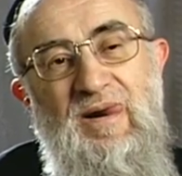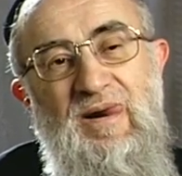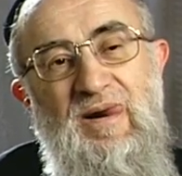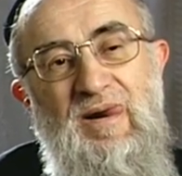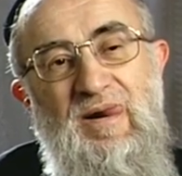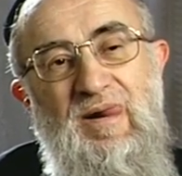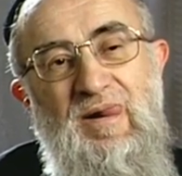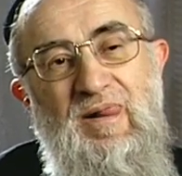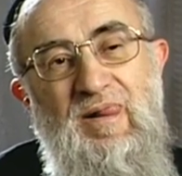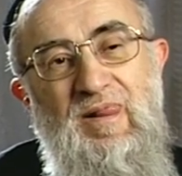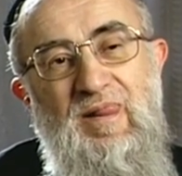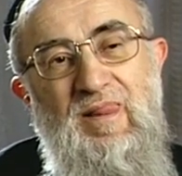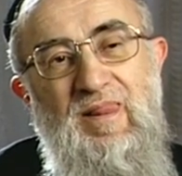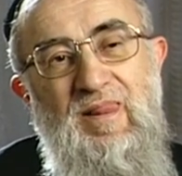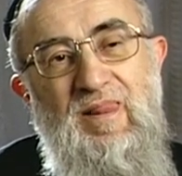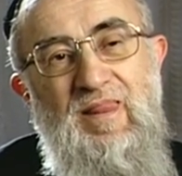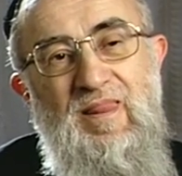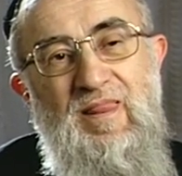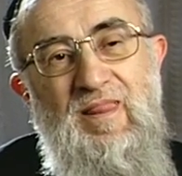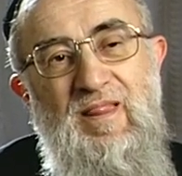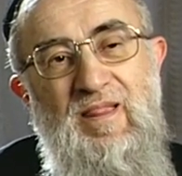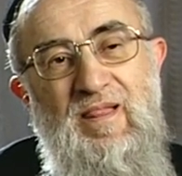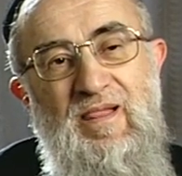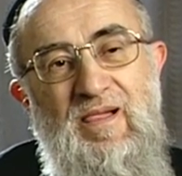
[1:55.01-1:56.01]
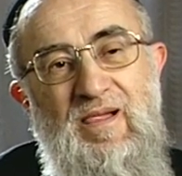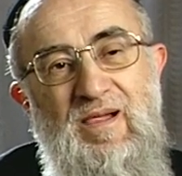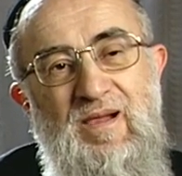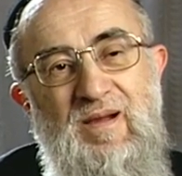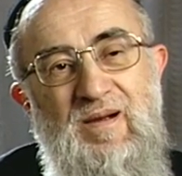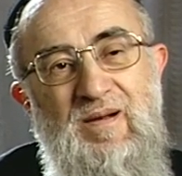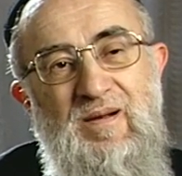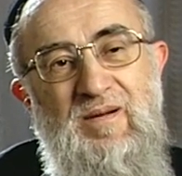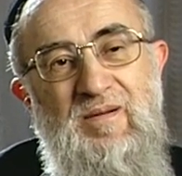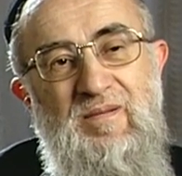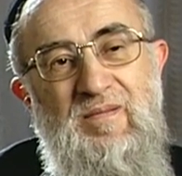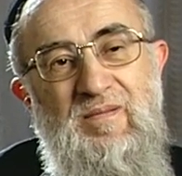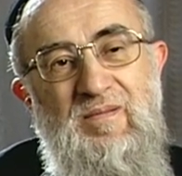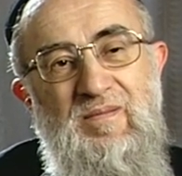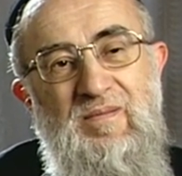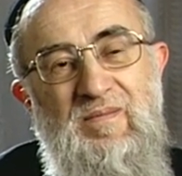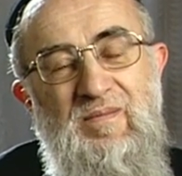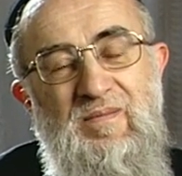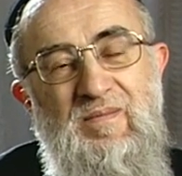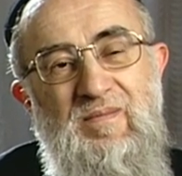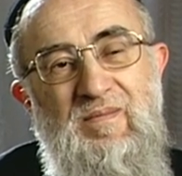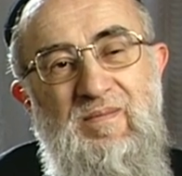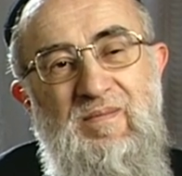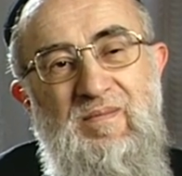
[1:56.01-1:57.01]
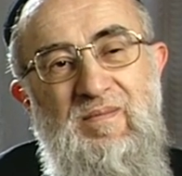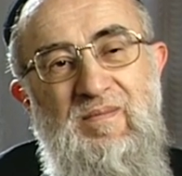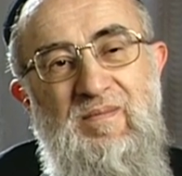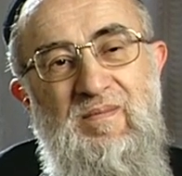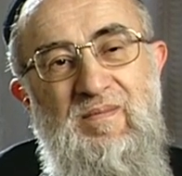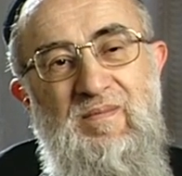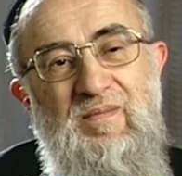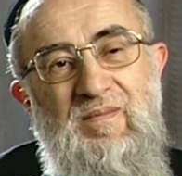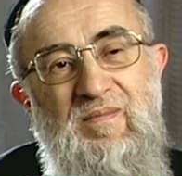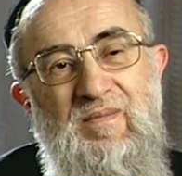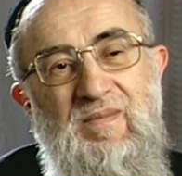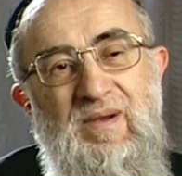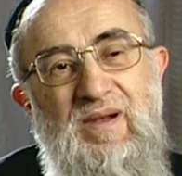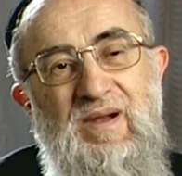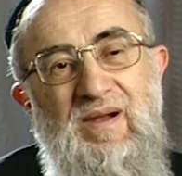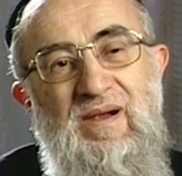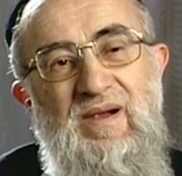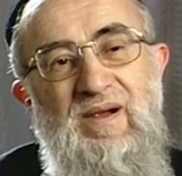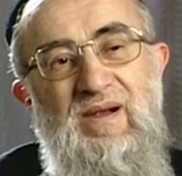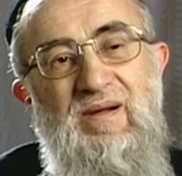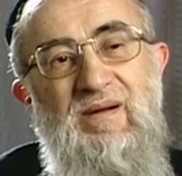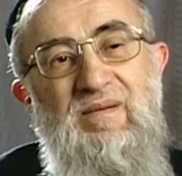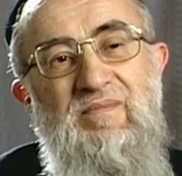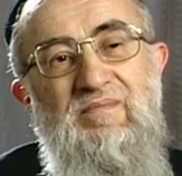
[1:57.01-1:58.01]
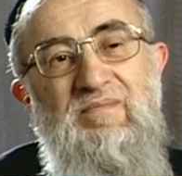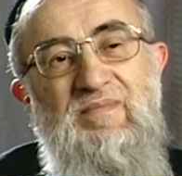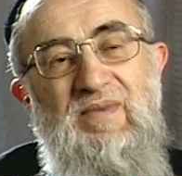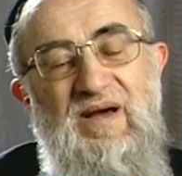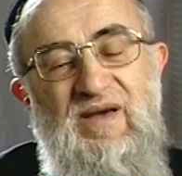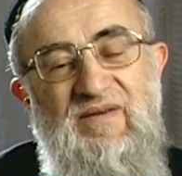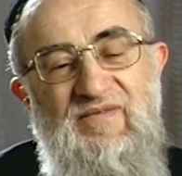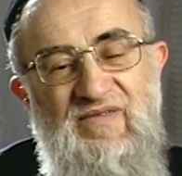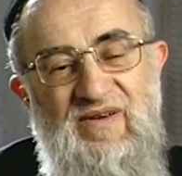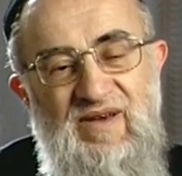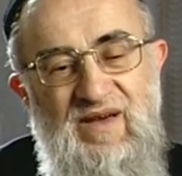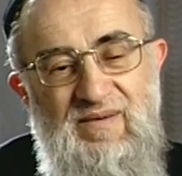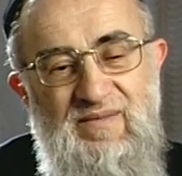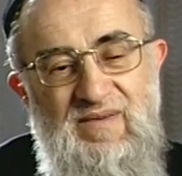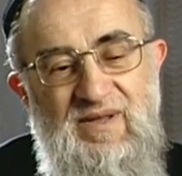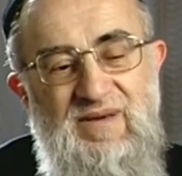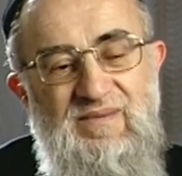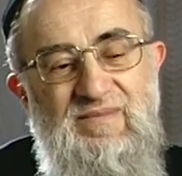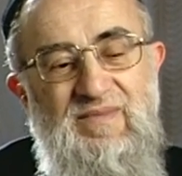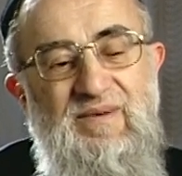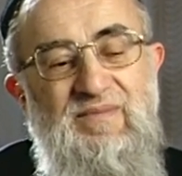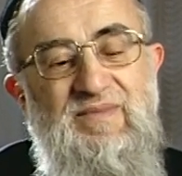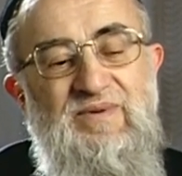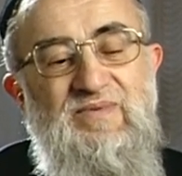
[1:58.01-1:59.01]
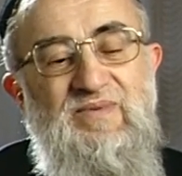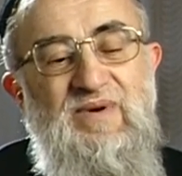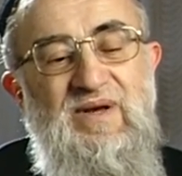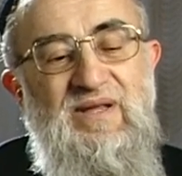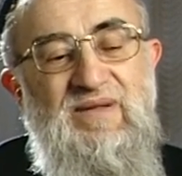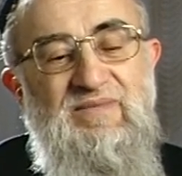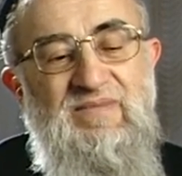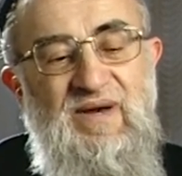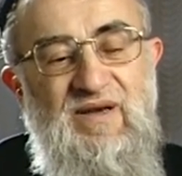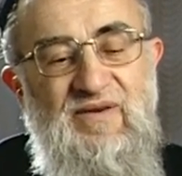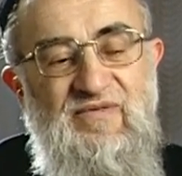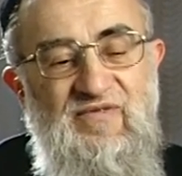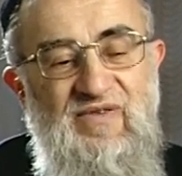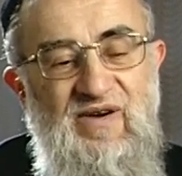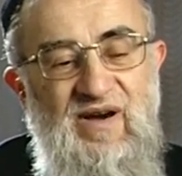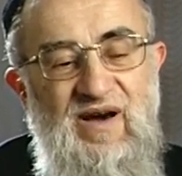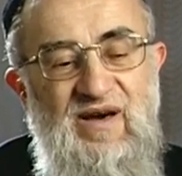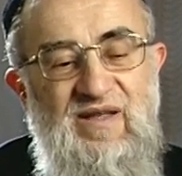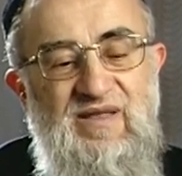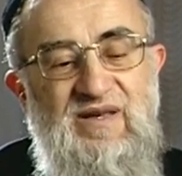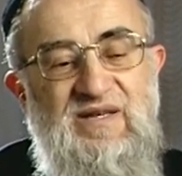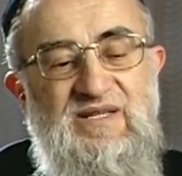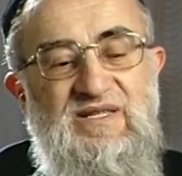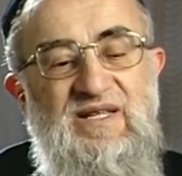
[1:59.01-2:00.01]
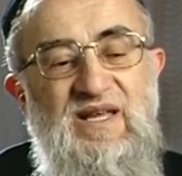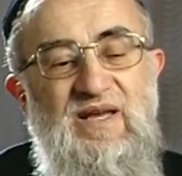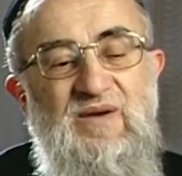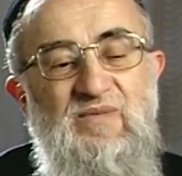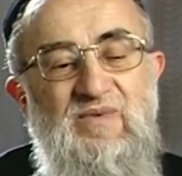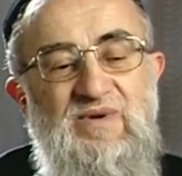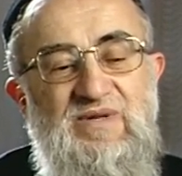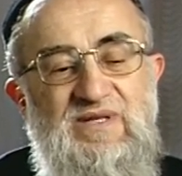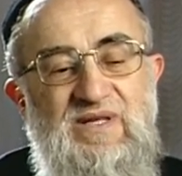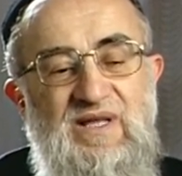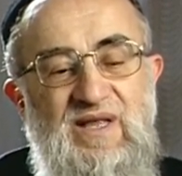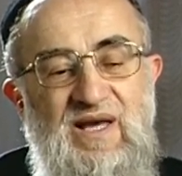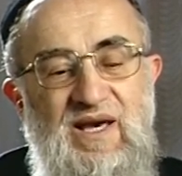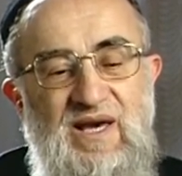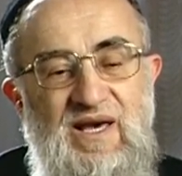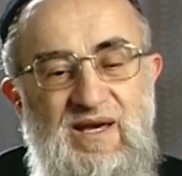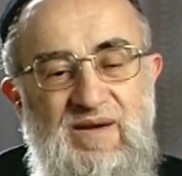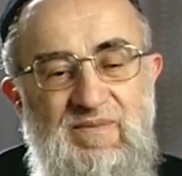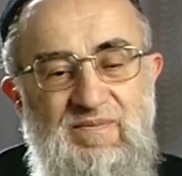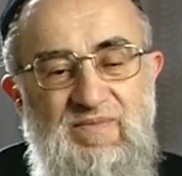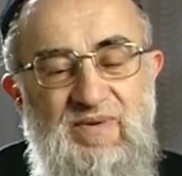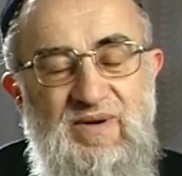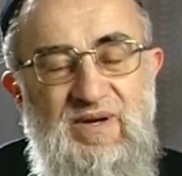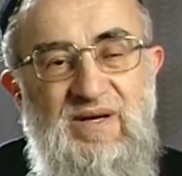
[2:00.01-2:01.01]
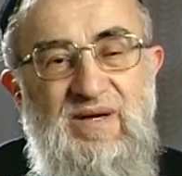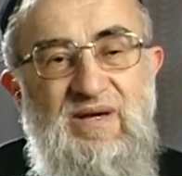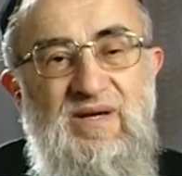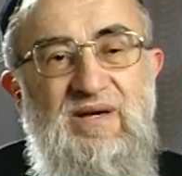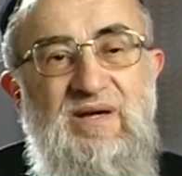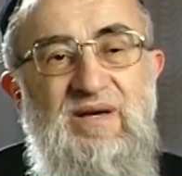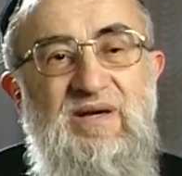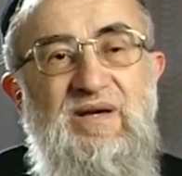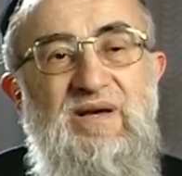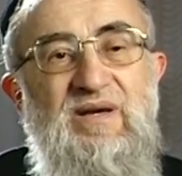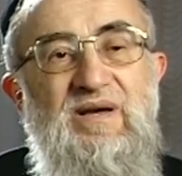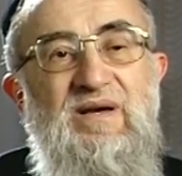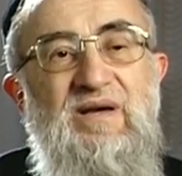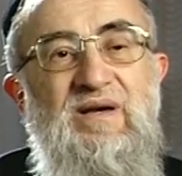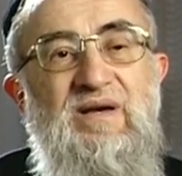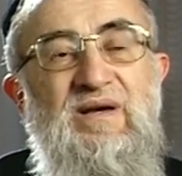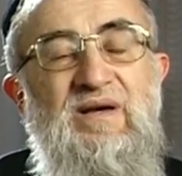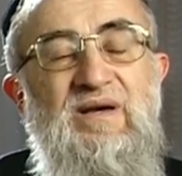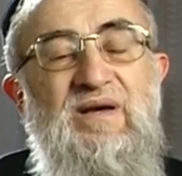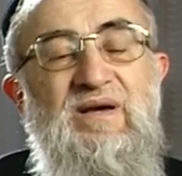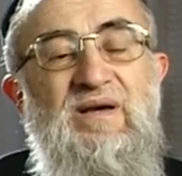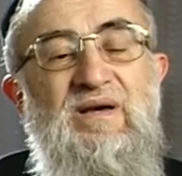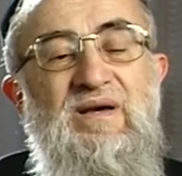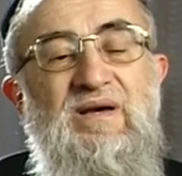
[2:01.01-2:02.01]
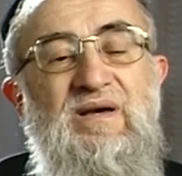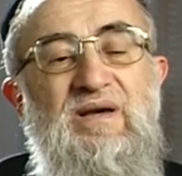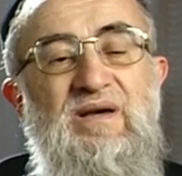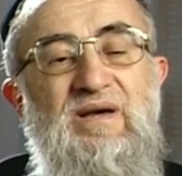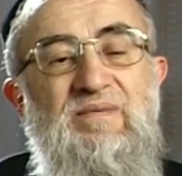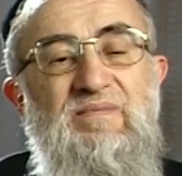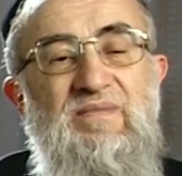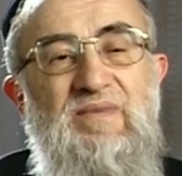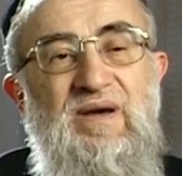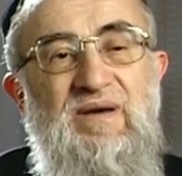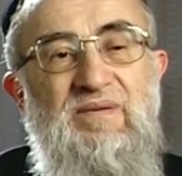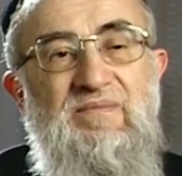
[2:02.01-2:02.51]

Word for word: Uh, I'd like you to list your family members, starting with my family father members, and mother. My father's name was Leib, and my